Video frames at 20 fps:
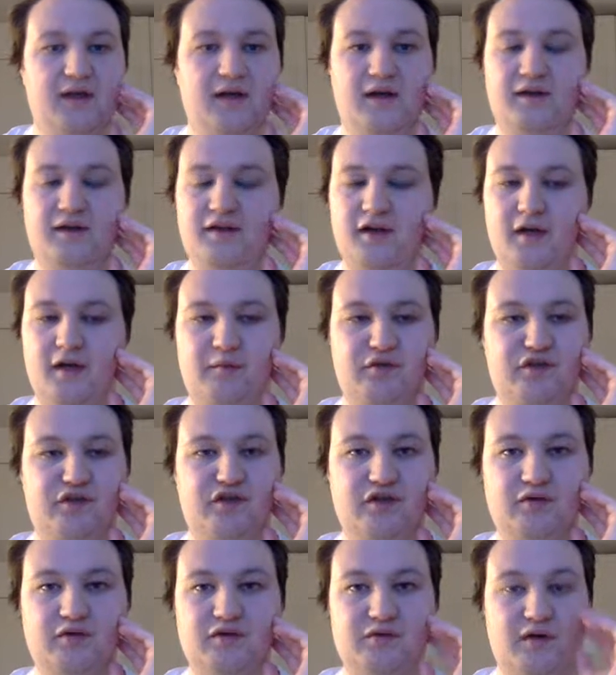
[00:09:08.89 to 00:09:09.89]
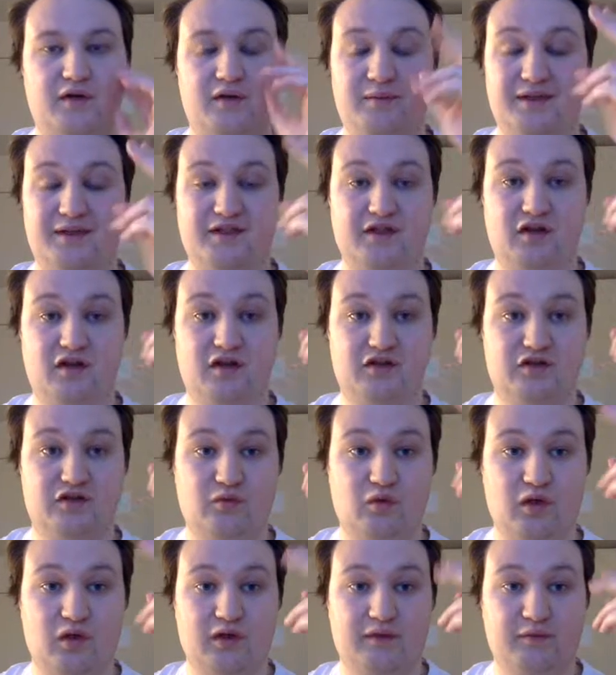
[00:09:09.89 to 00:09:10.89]
The number 2 is one of the best cigars in the
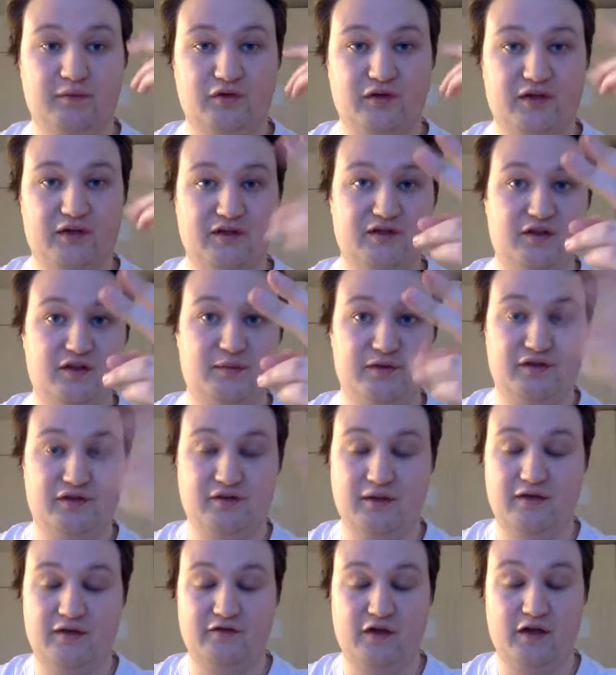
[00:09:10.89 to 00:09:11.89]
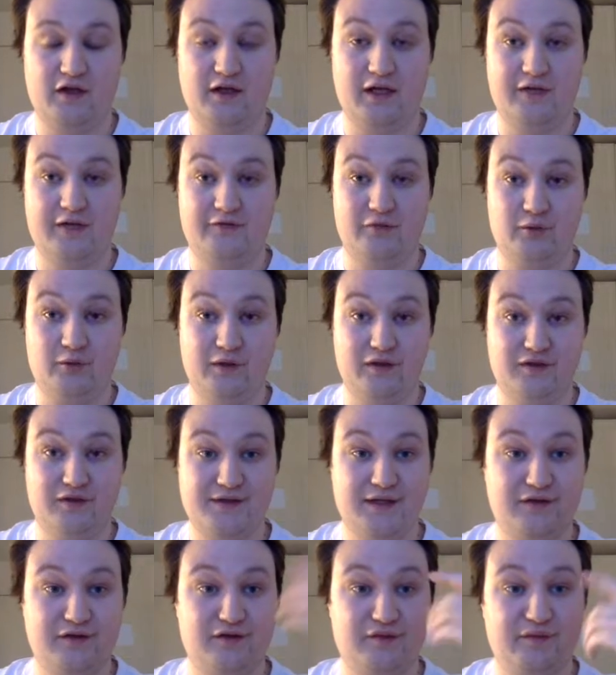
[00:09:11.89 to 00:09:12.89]
world. The Monte Cristo number 2, everyone knows
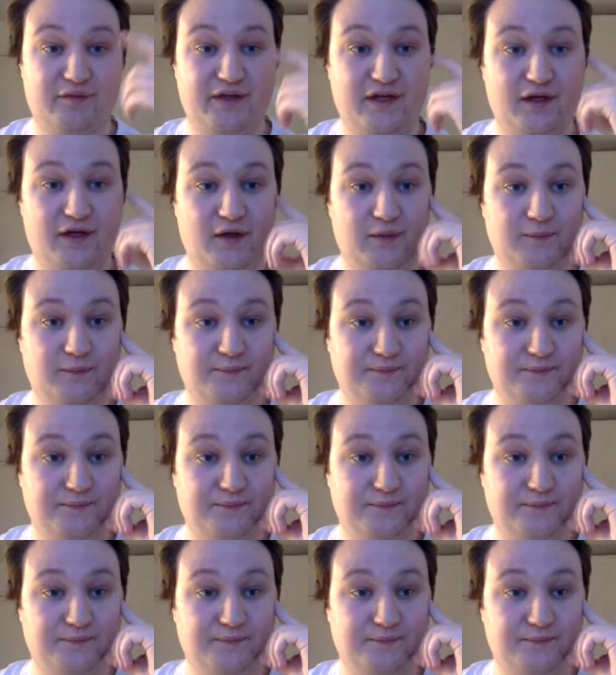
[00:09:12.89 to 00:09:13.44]
that, Torpedo.